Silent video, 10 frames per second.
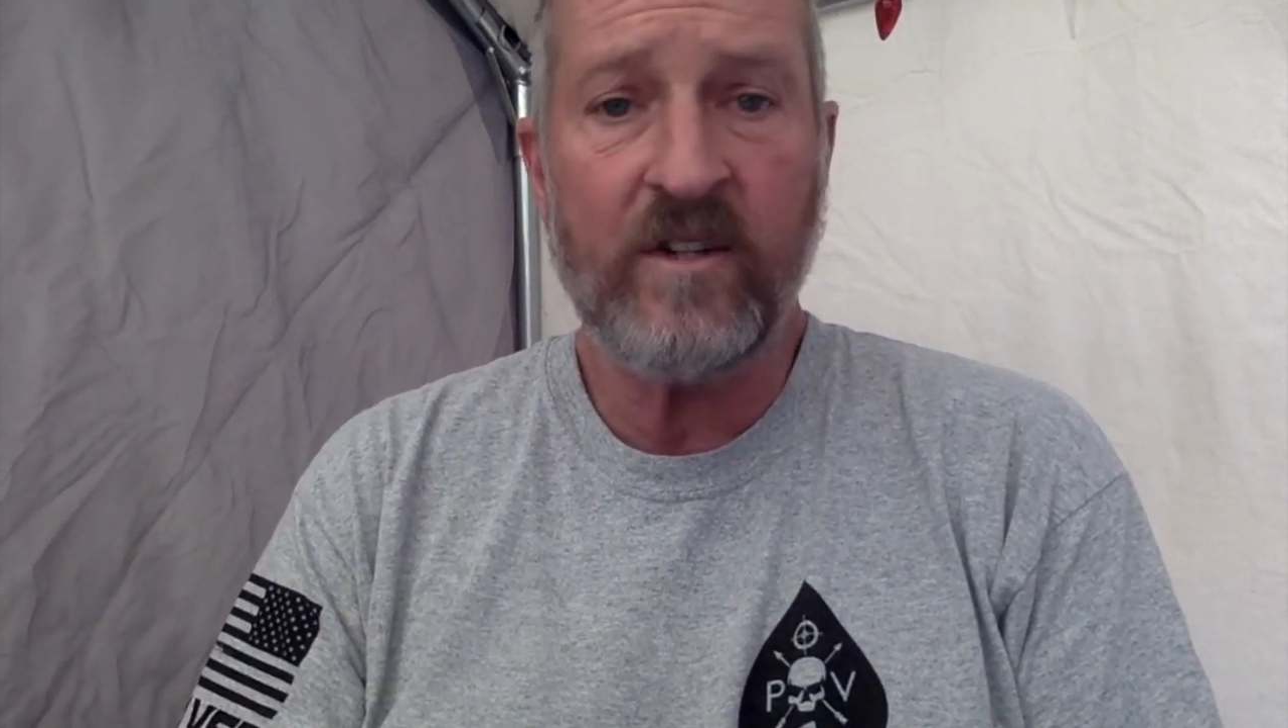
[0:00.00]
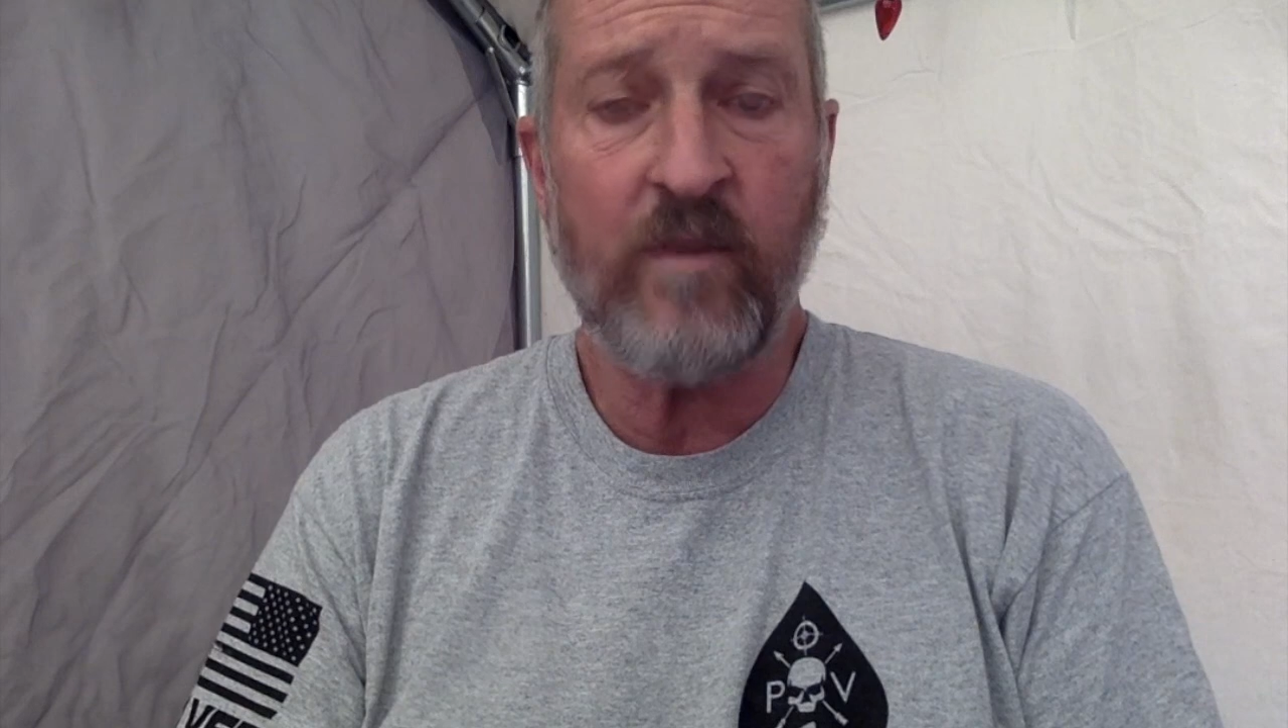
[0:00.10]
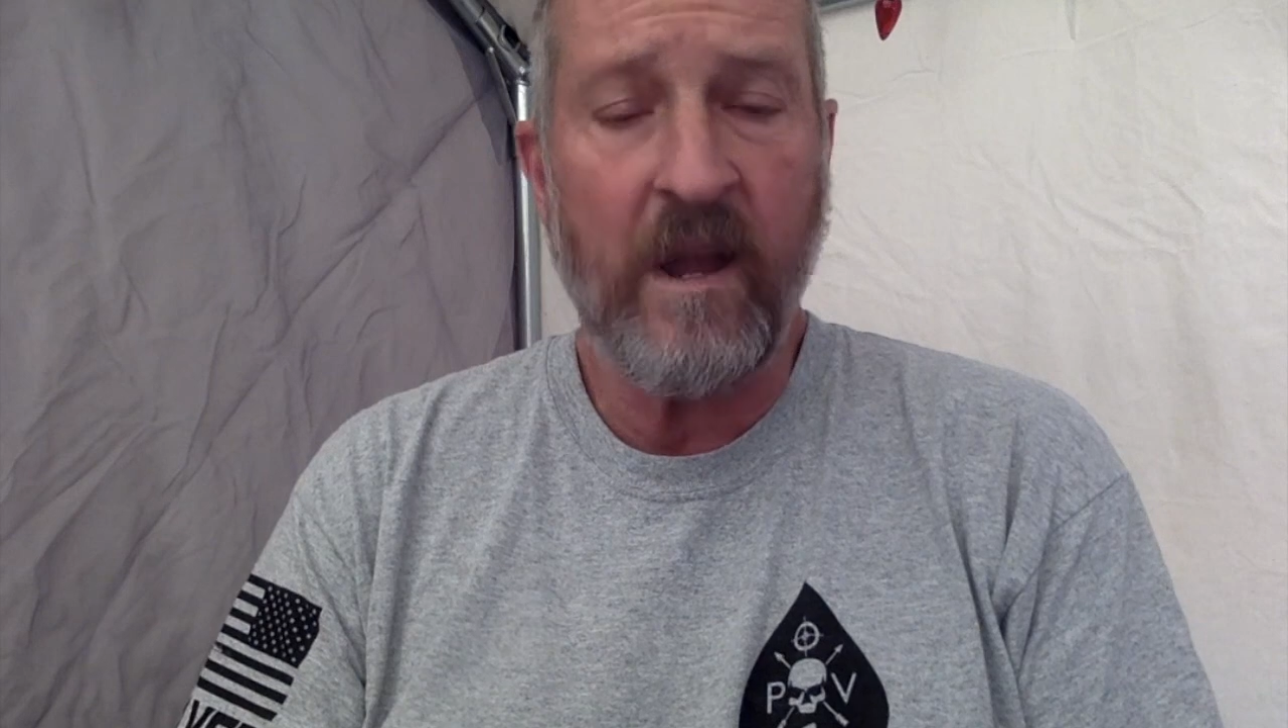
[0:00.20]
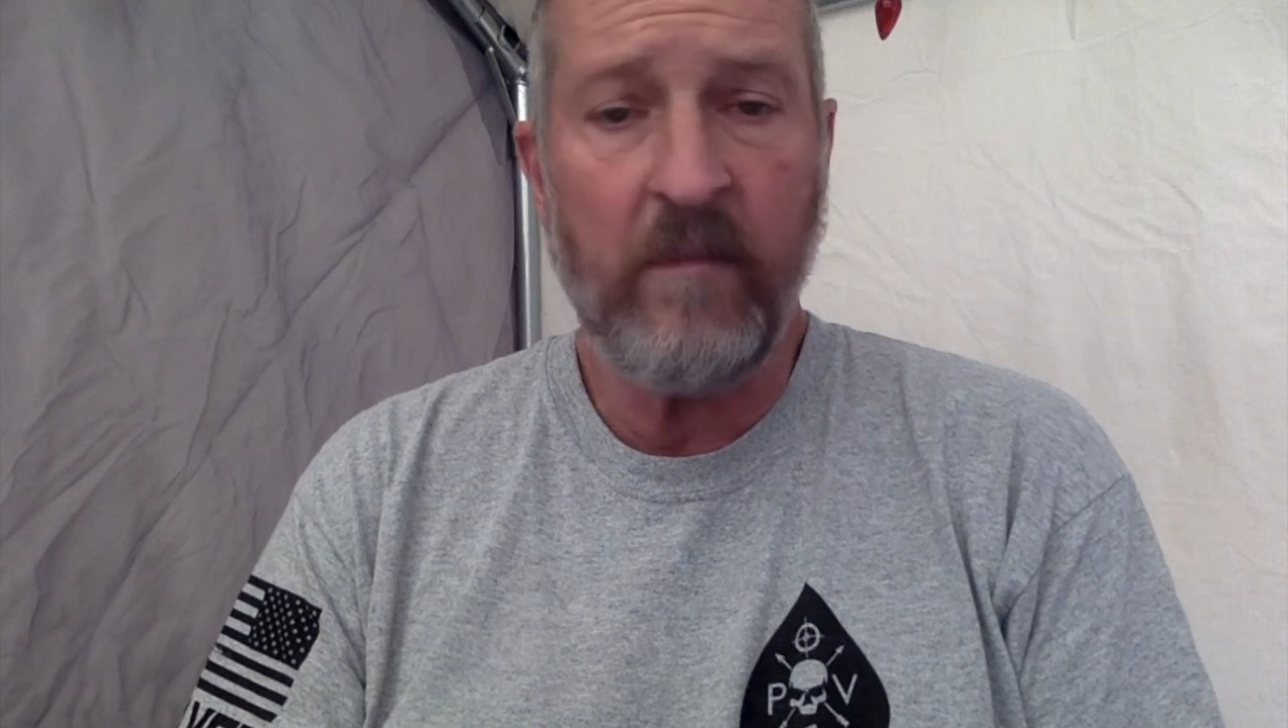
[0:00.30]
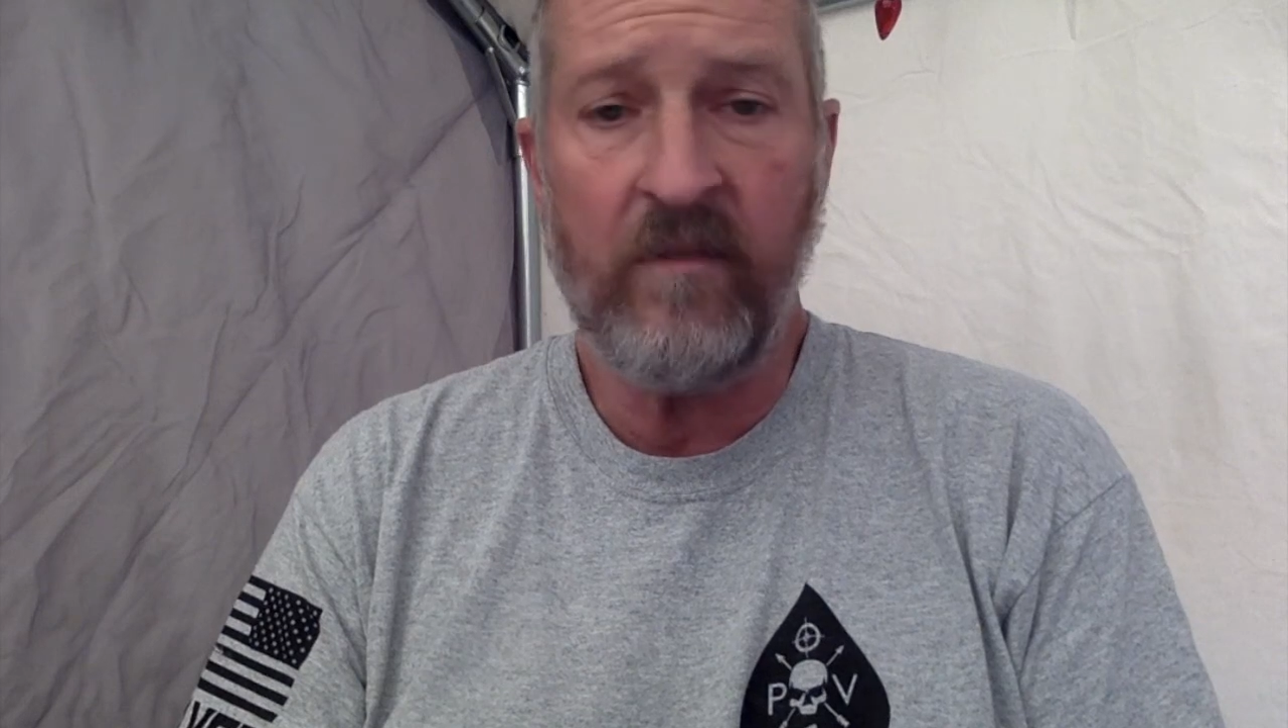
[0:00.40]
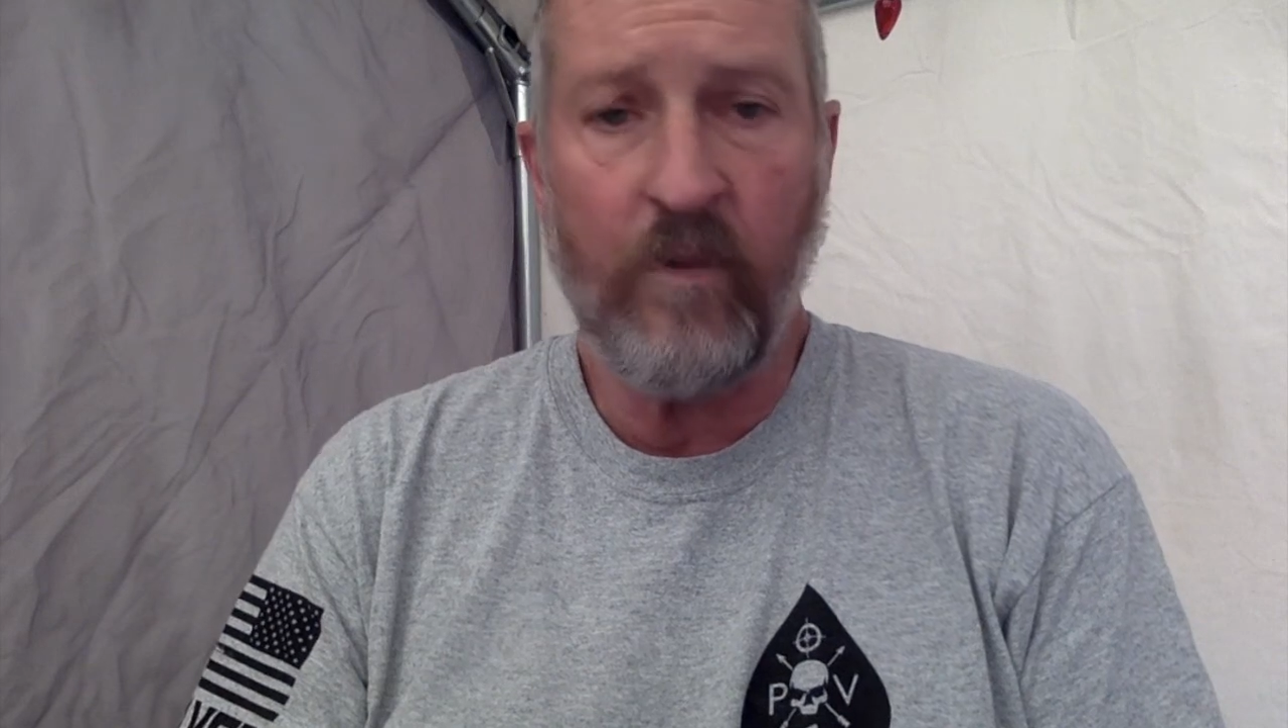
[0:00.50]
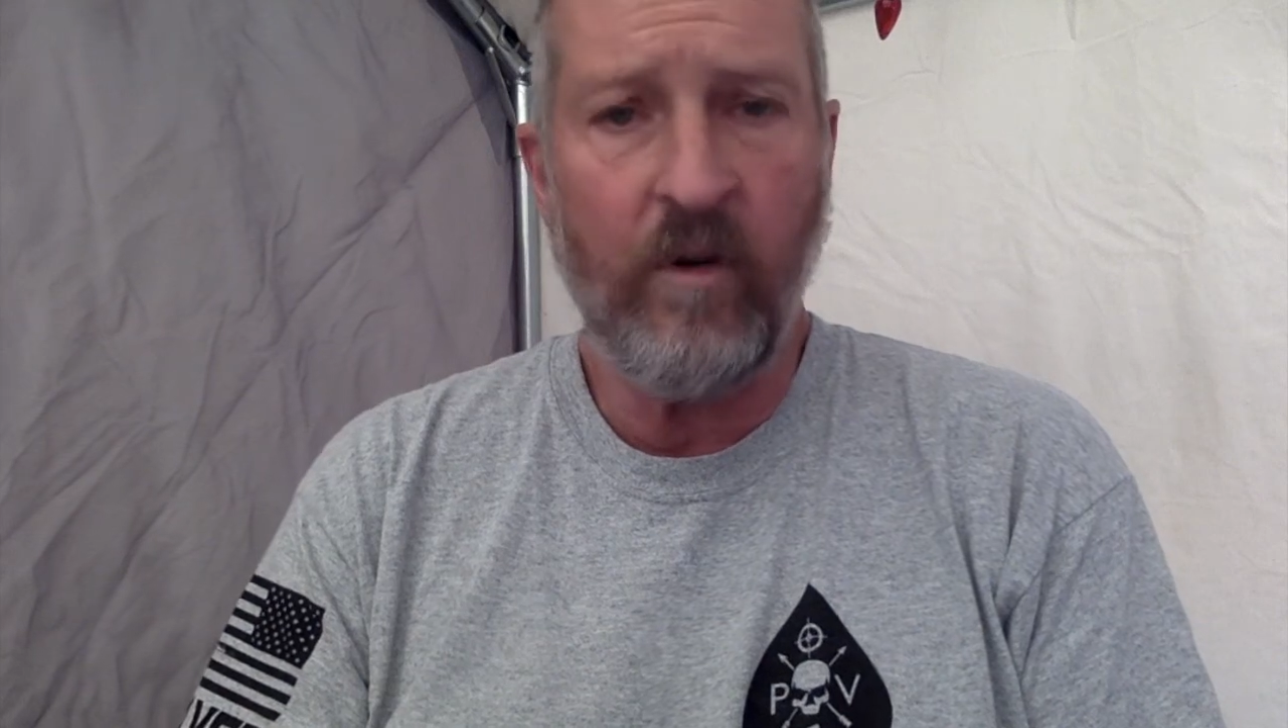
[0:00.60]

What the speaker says: ran before